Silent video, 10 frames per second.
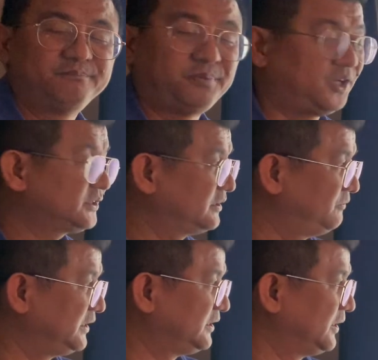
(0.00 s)
Pause the
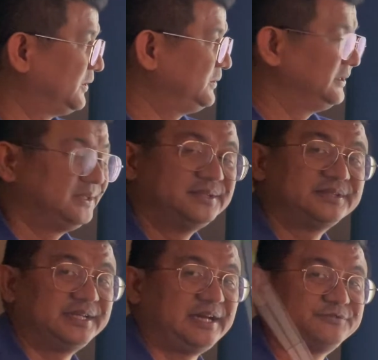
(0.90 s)
video,
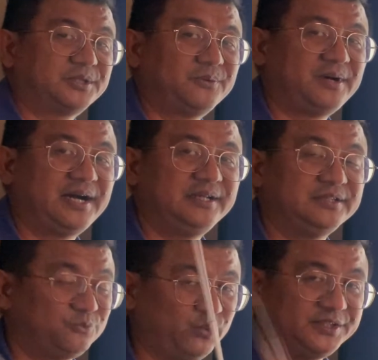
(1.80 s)
then after a while,
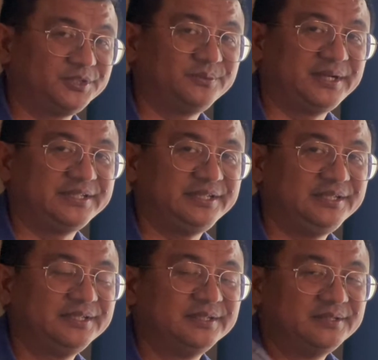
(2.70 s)
when you're
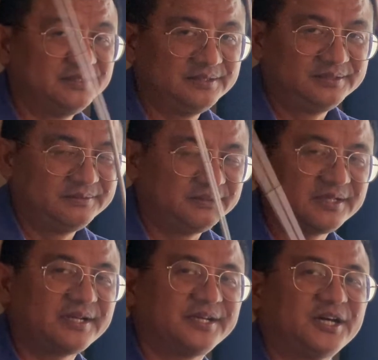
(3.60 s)
ready,
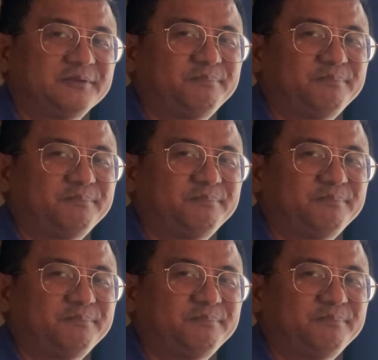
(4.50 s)
click on